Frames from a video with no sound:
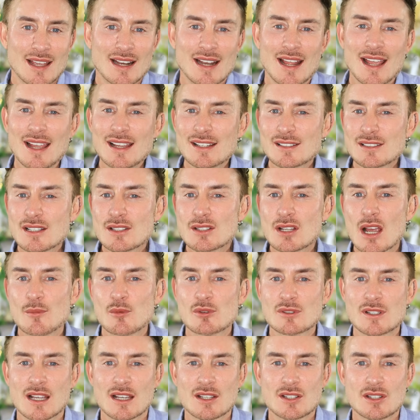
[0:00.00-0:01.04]
It heats the
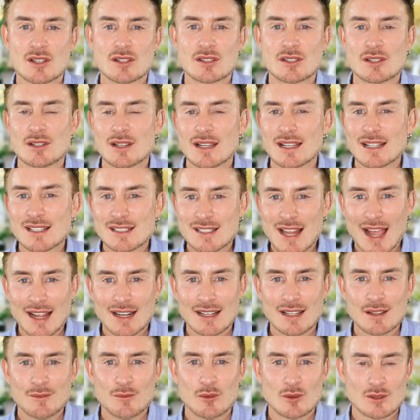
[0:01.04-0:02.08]
dermal tissue to
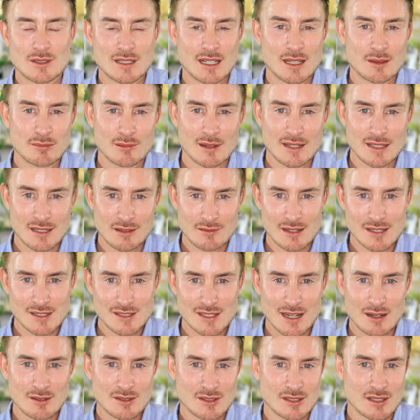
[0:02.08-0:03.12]
exactly 43 degrees
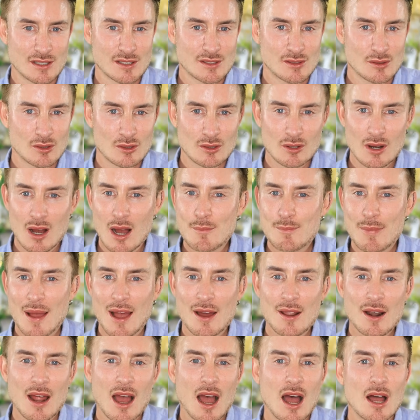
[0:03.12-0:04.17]
Celsius, or
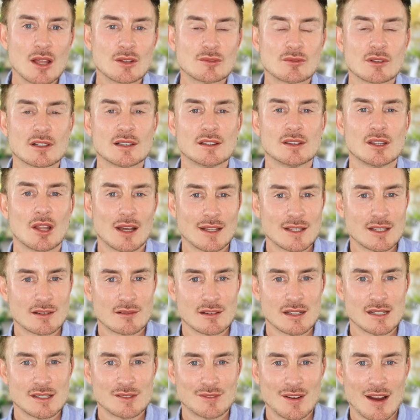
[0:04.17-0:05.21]
about 109
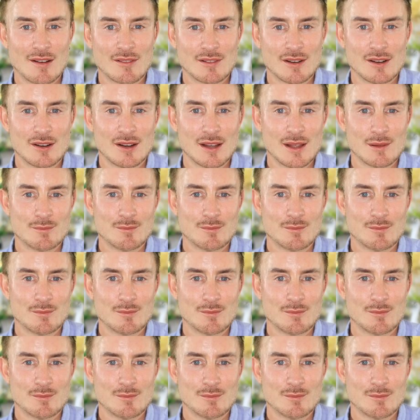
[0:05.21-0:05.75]
degrees Fahrenheit,